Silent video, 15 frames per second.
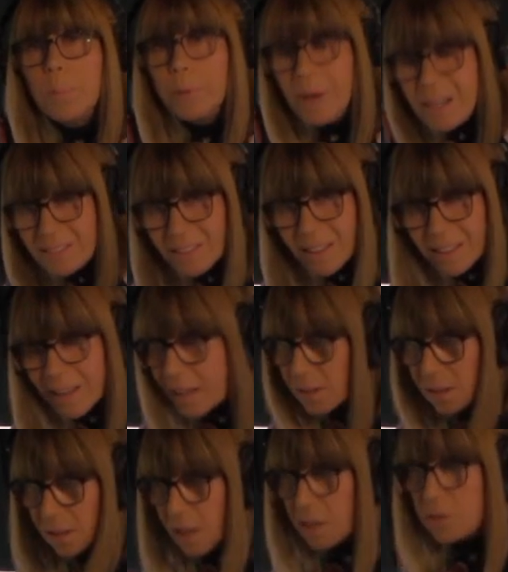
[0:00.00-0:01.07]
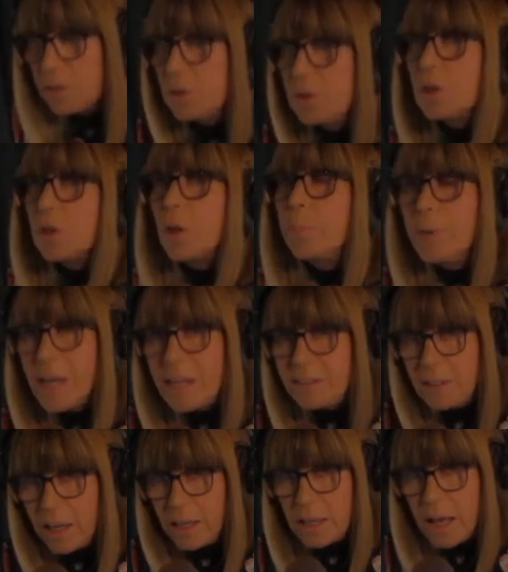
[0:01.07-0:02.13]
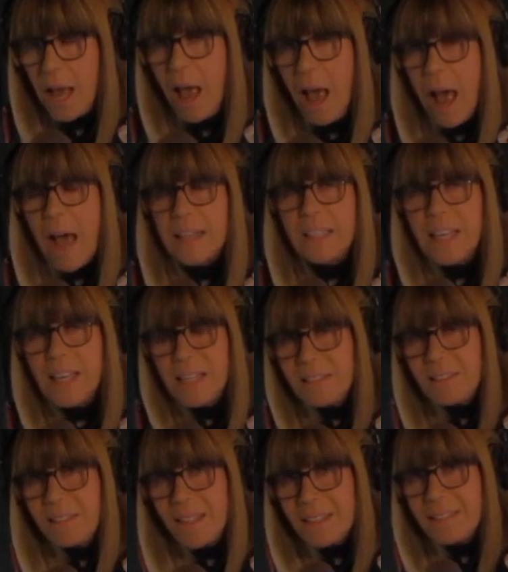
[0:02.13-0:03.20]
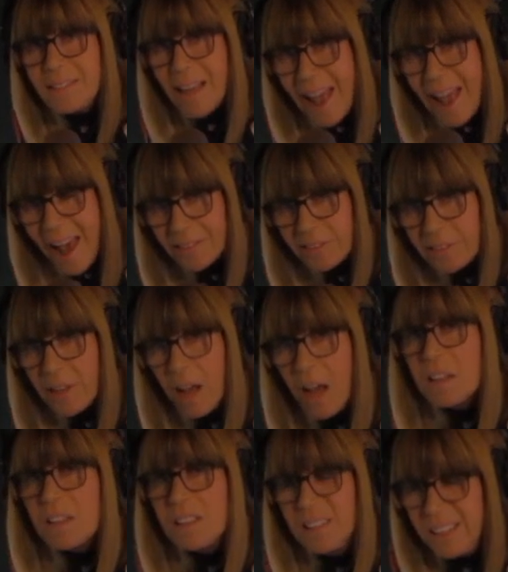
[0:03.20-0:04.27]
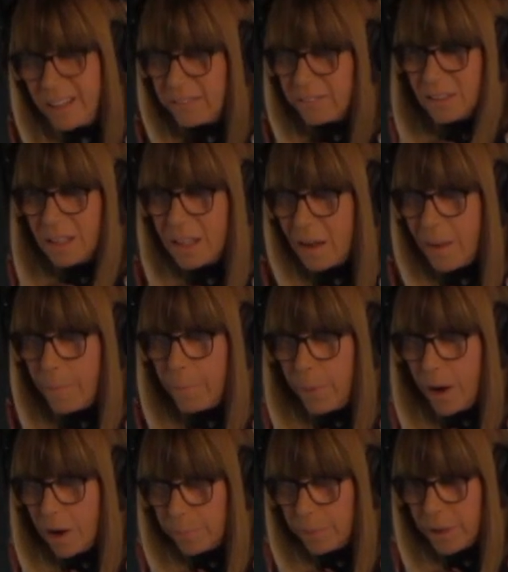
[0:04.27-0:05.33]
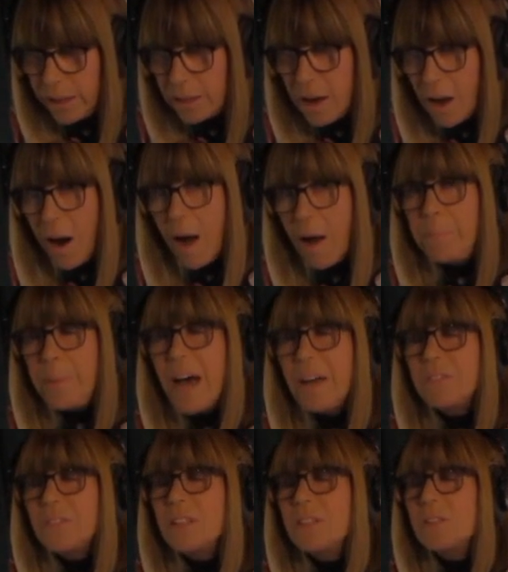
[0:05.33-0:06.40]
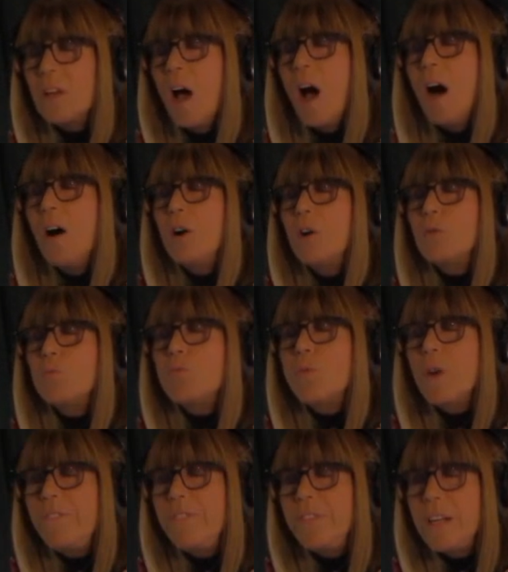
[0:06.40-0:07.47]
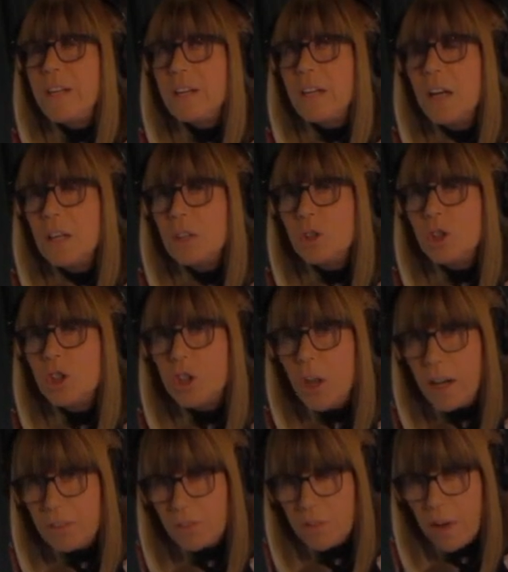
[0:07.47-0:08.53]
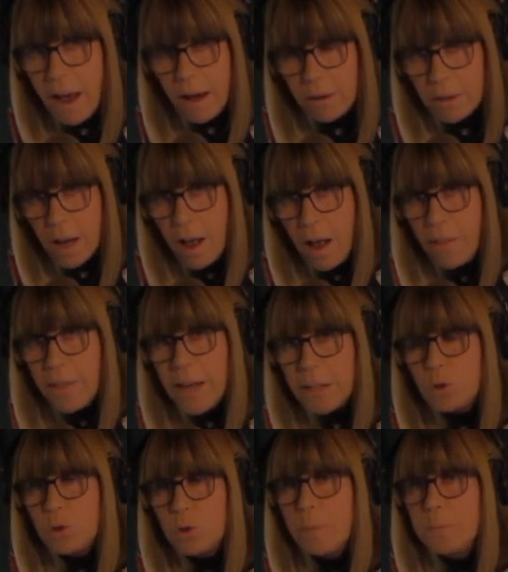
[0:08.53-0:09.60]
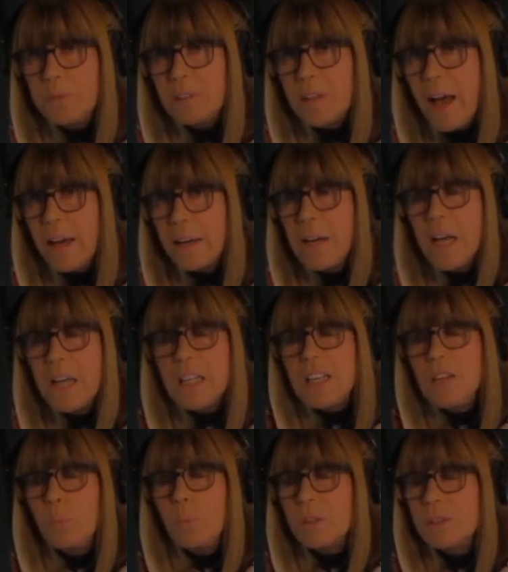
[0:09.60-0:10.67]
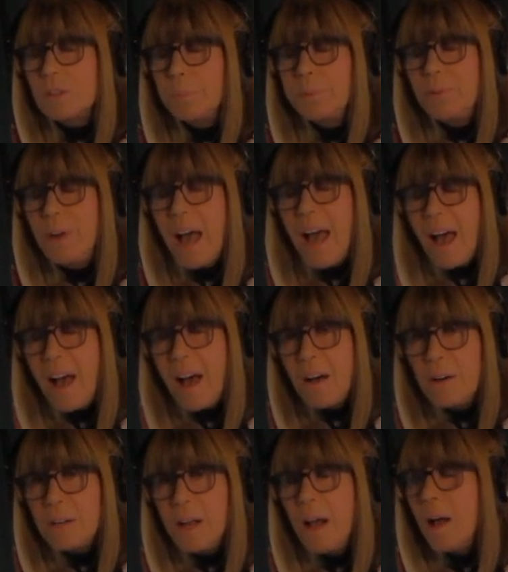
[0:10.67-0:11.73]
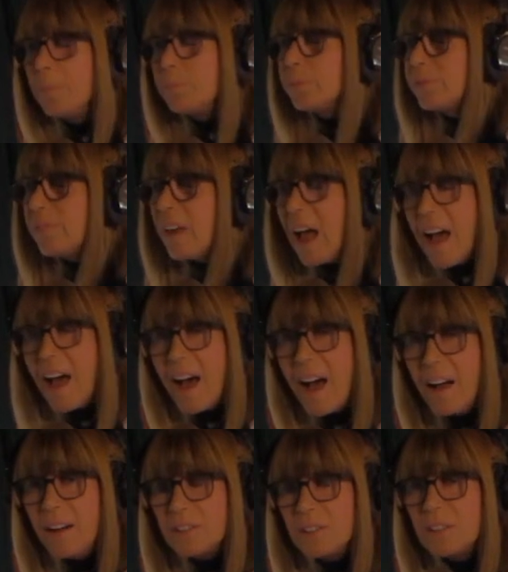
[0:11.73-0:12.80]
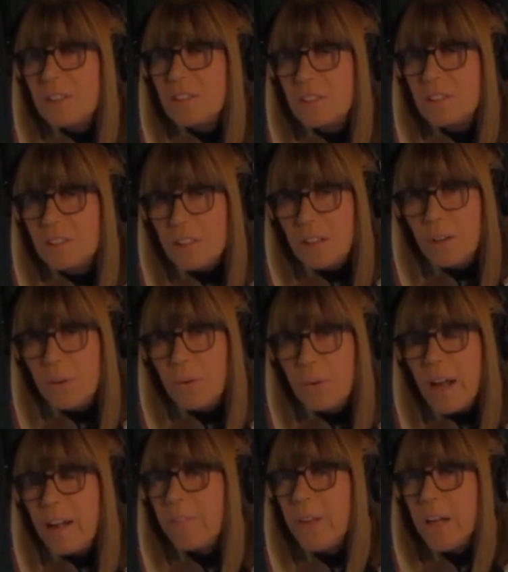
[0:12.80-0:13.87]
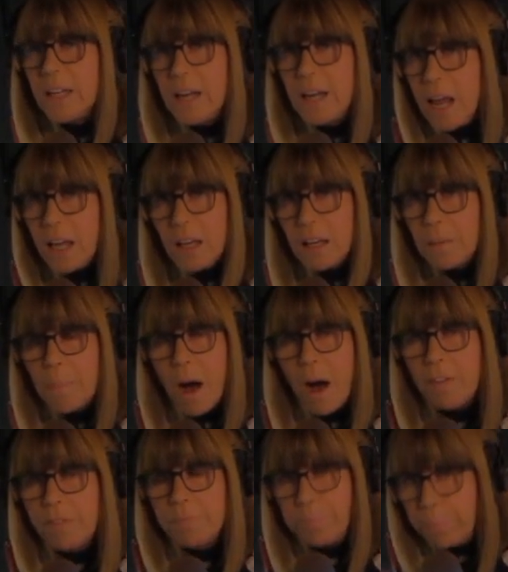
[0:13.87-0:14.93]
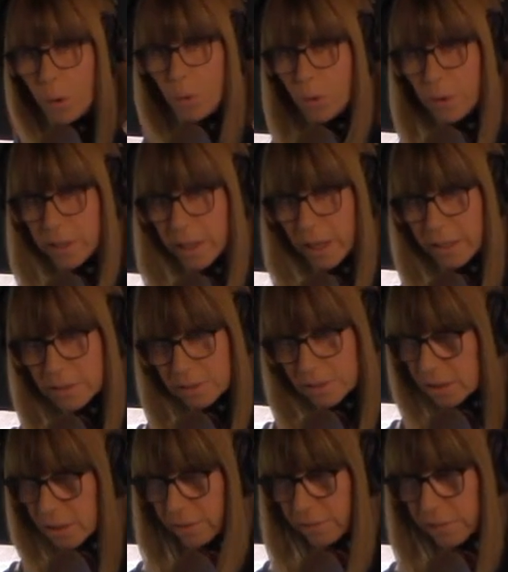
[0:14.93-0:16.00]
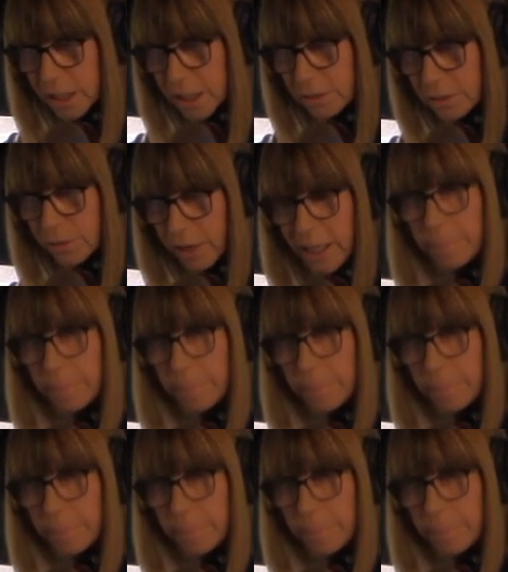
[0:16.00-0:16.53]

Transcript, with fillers: to the president, not to the Constitution, to the president, and kiss his ass literally in public about this horrific shutdown that Trump said he was proud, proud to do in the name of border security,